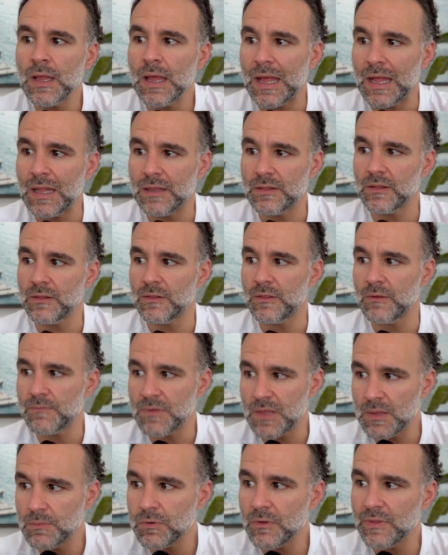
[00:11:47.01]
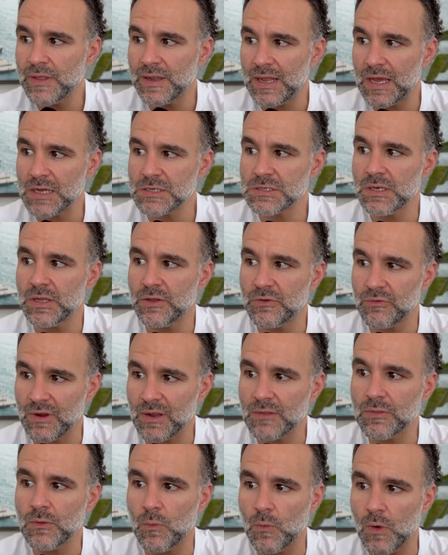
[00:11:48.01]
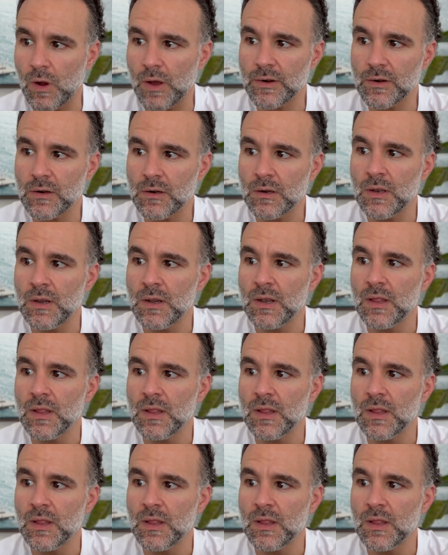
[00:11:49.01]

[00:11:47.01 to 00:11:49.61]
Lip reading: And the people that actually drank the water,